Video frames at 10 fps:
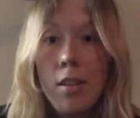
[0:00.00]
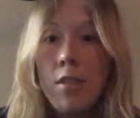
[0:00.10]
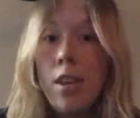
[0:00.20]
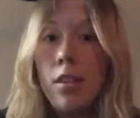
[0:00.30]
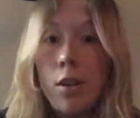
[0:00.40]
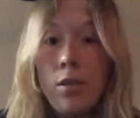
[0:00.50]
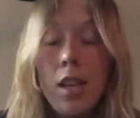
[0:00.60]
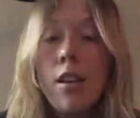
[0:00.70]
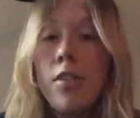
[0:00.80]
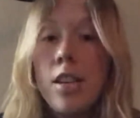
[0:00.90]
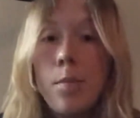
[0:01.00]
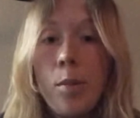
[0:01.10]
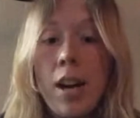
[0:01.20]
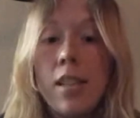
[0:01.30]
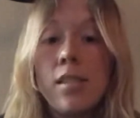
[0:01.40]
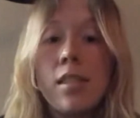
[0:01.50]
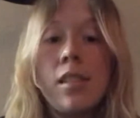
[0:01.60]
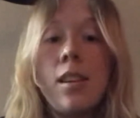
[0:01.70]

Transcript: Are they lonely? Are they depressed?